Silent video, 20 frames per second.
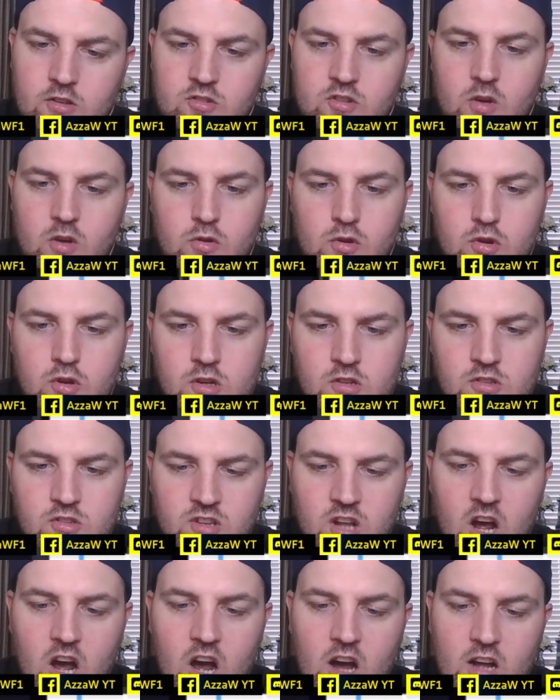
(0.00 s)
so good
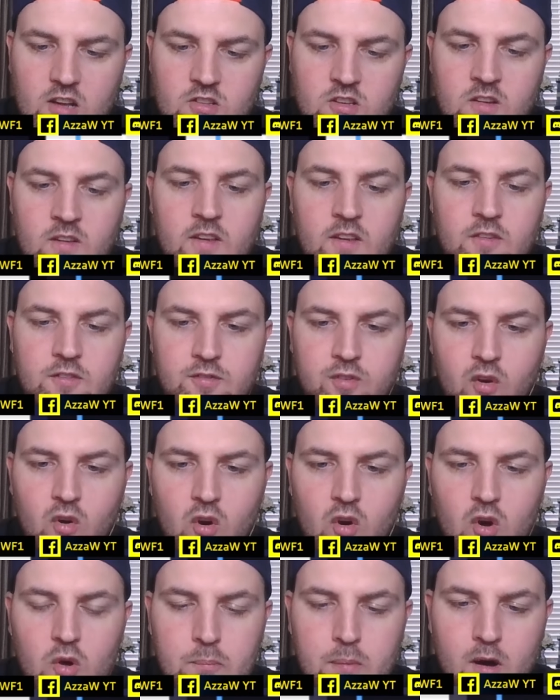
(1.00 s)
start
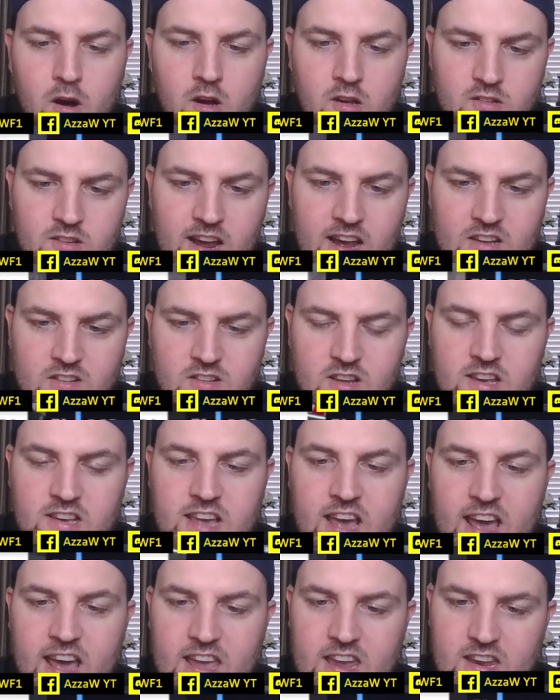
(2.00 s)
for Bottas
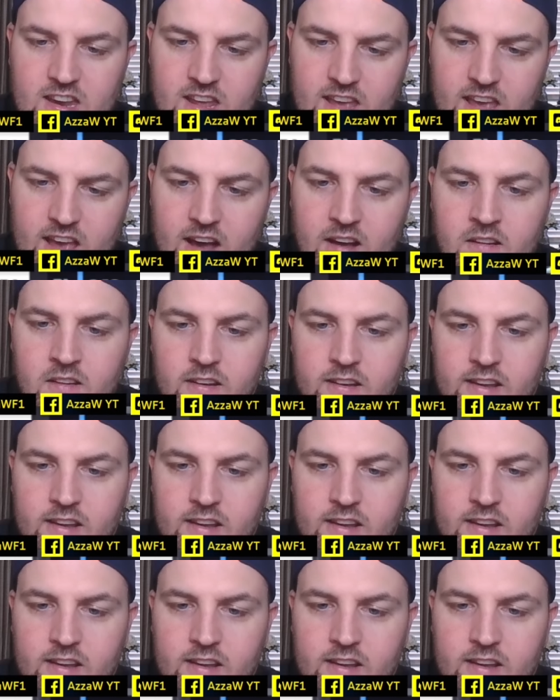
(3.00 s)
again here,